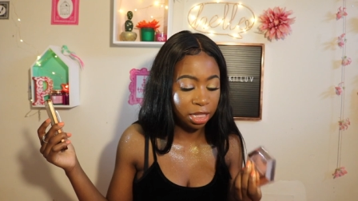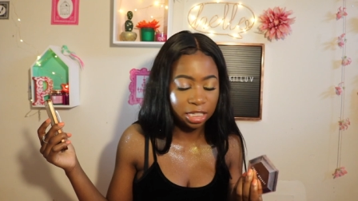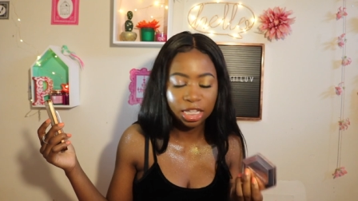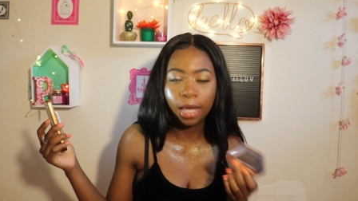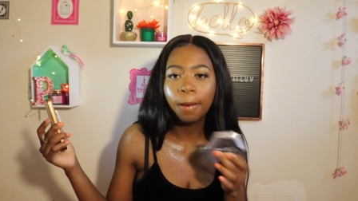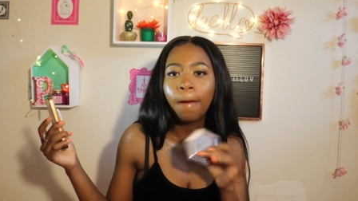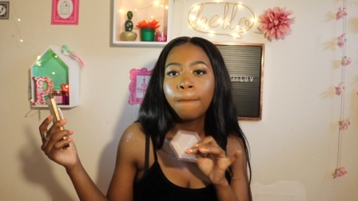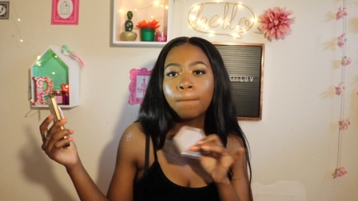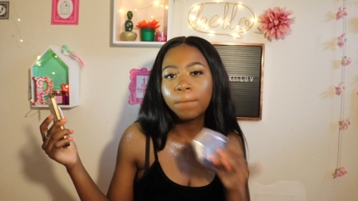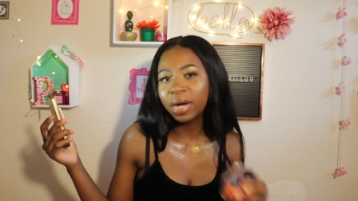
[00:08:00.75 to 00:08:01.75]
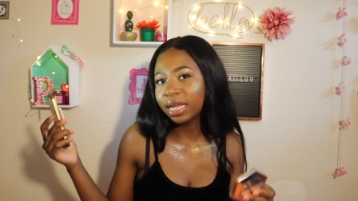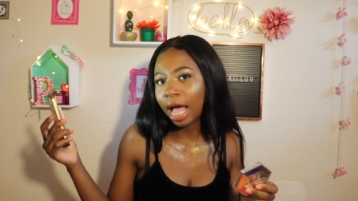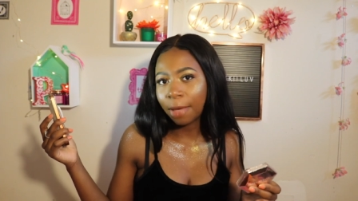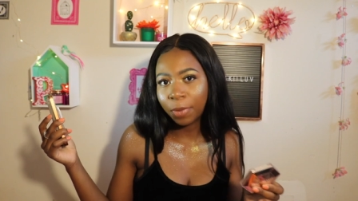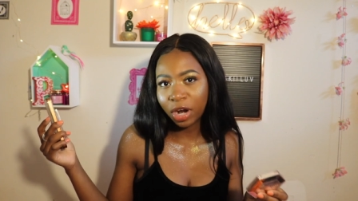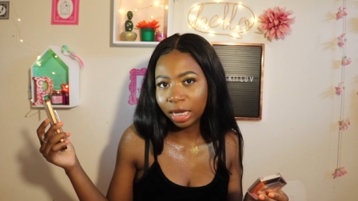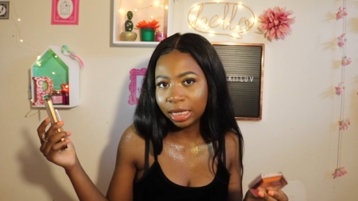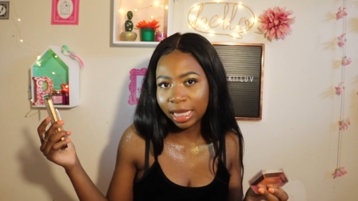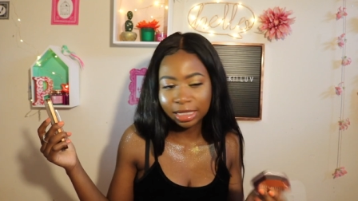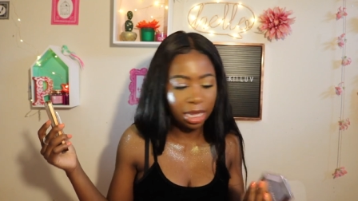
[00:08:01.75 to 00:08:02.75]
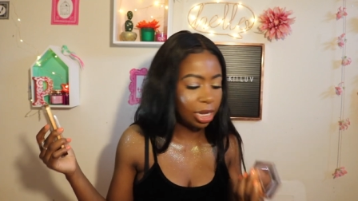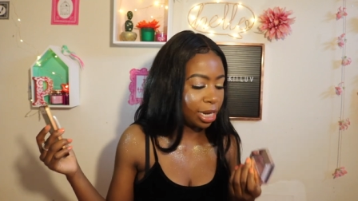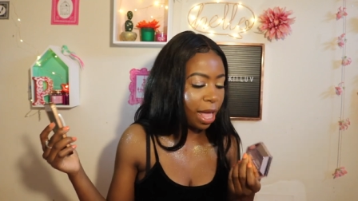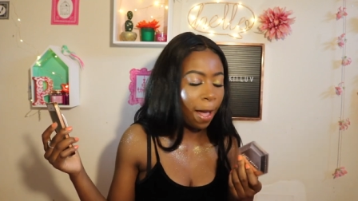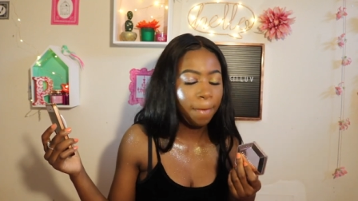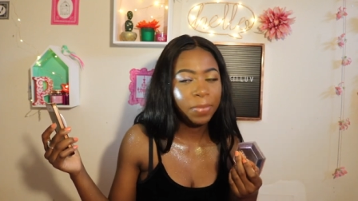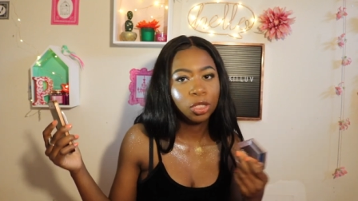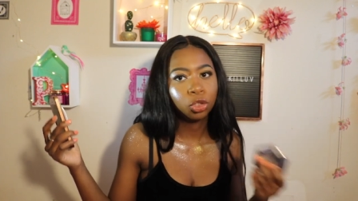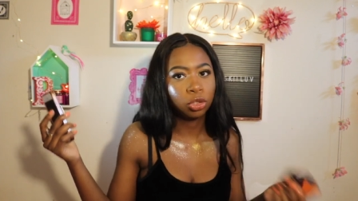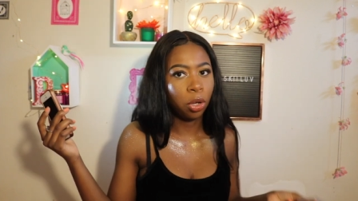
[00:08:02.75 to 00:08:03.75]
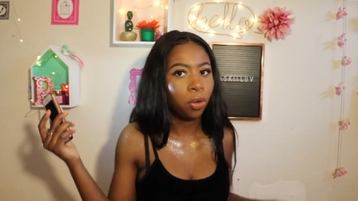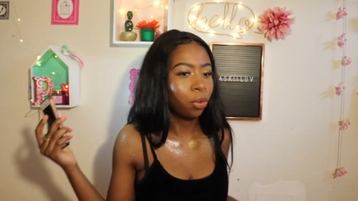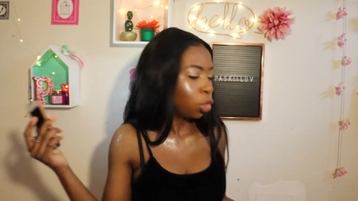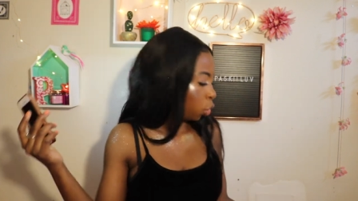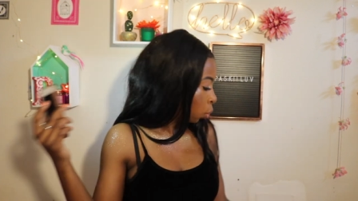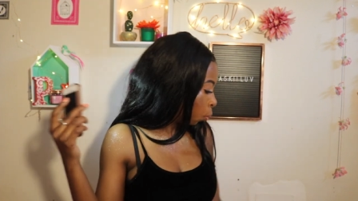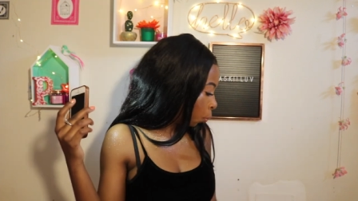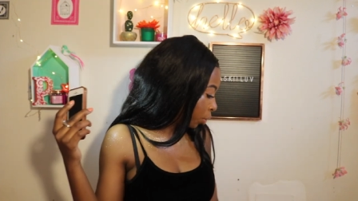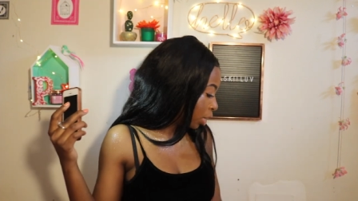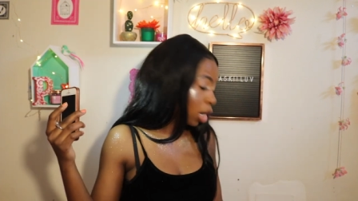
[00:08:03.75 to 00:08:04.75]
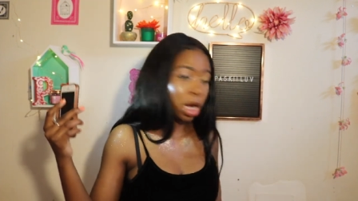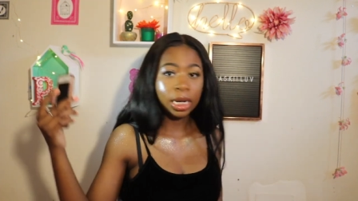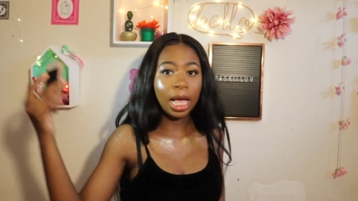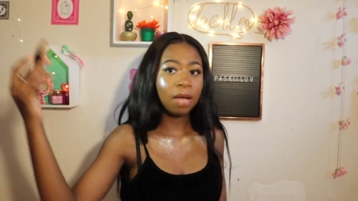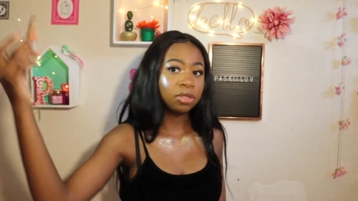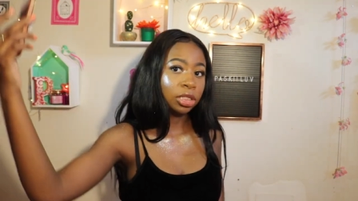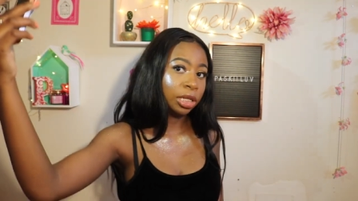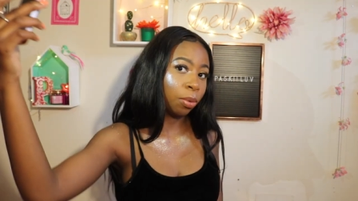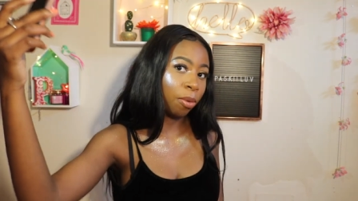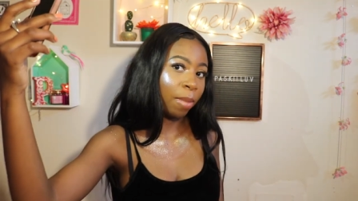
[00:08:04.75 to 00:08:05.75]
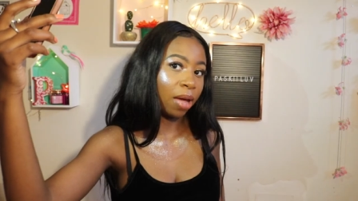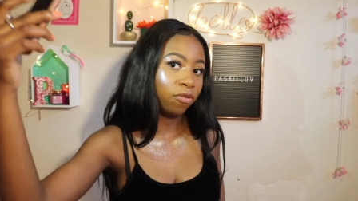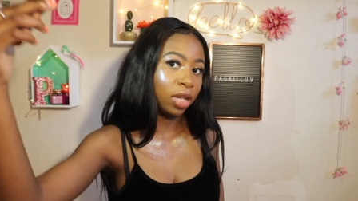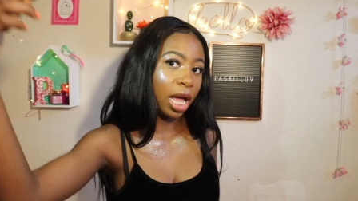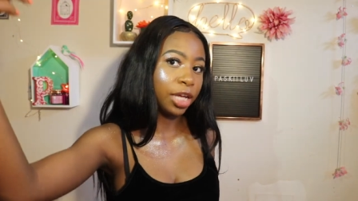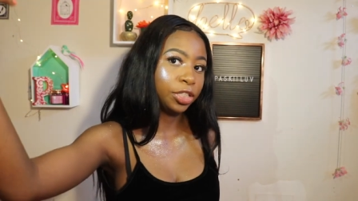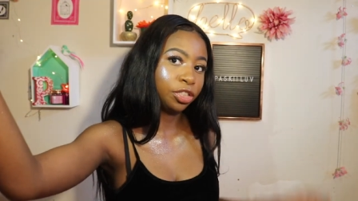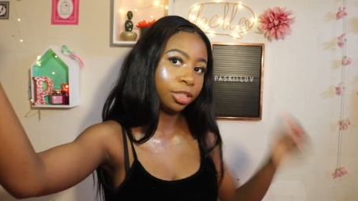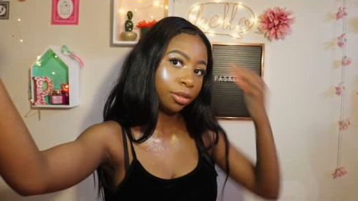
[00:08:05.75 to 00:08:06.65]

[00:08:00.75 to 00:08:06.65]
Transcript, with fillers: in the sun but apparently that's not gonna happen so we are gonna have to deal with my flash